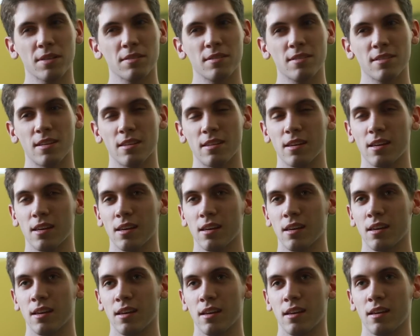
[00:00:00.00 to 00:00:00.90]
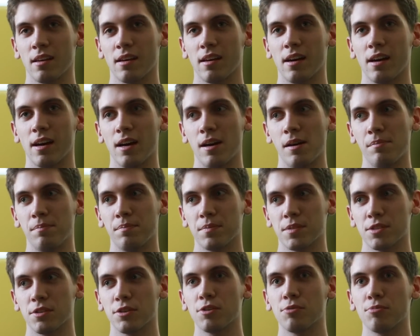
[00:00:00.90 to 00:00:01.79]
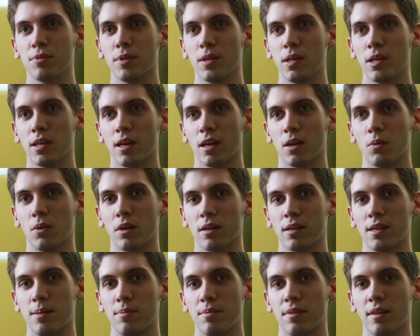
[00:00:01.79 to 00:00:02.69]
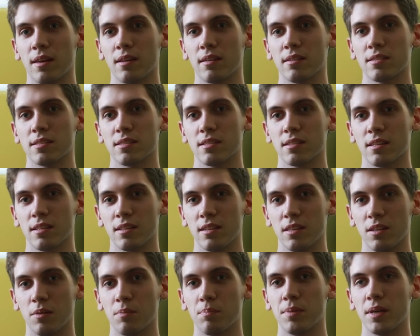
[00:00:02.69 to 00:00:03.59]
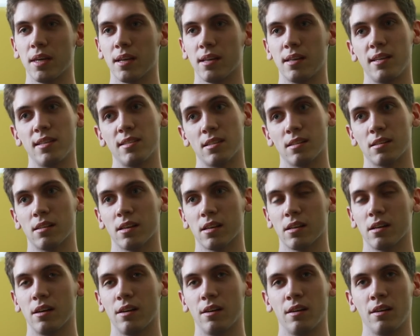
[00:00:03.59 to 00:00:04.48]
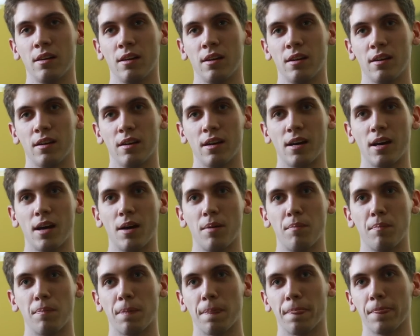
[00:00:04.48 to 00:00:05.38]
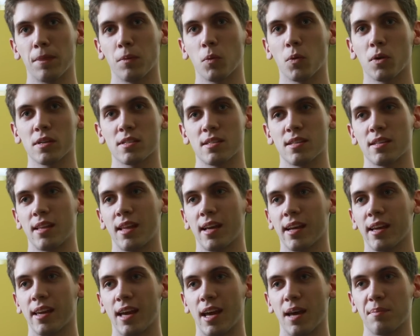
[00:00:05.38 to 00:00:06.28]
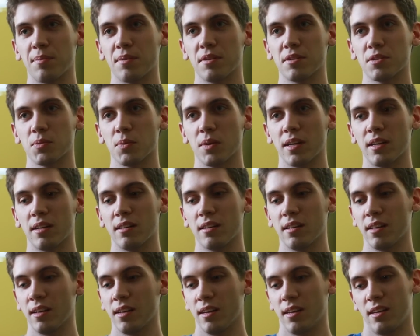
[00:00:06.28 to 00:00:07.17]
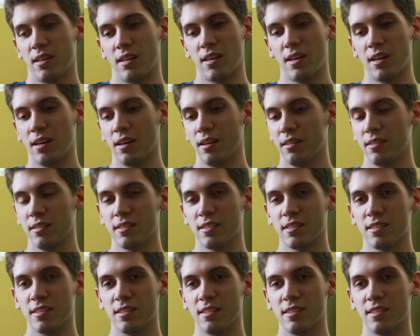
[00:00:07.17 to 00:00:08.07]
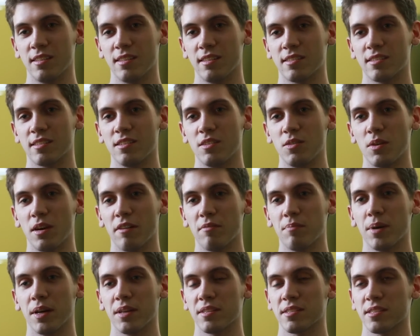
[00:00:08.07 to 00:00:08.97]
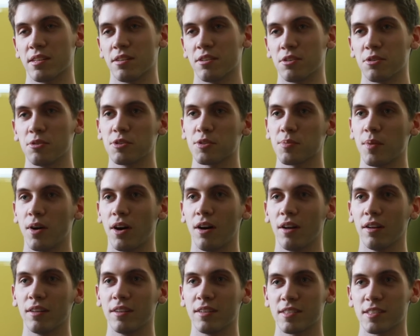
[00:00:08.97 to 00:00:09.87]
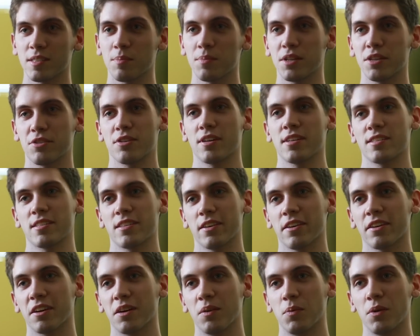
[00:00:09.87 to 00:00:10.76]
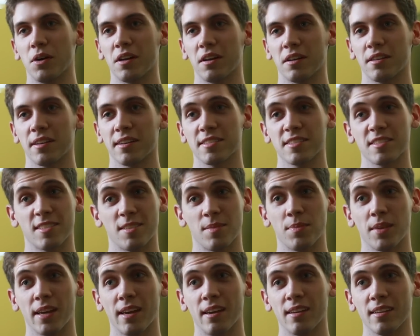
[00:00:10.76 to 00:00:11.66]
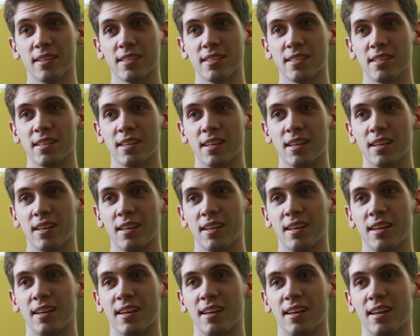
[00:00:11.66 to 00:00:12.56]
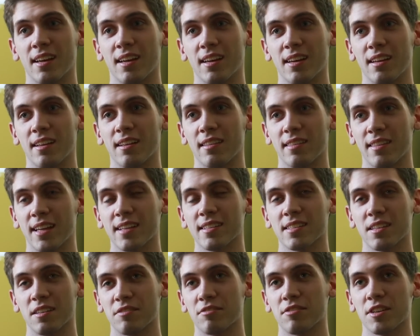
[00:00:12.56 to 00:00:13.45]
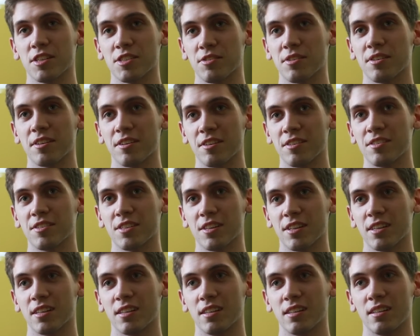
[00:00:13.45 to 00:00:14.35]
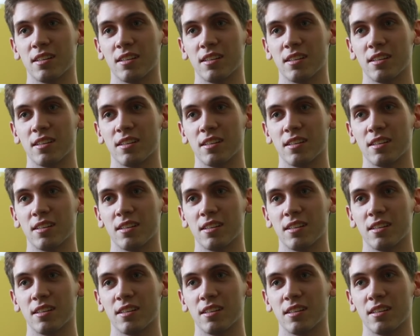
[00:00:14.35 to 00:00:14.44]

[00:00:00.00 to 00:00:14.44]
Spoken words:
pixels, I think. So you really kind of want to keep things, big and easy to click on. The worst thing that can happen is when you have buttons that are too small and somebody tries to click on one and clicks on something else. That's going to frustrate your user.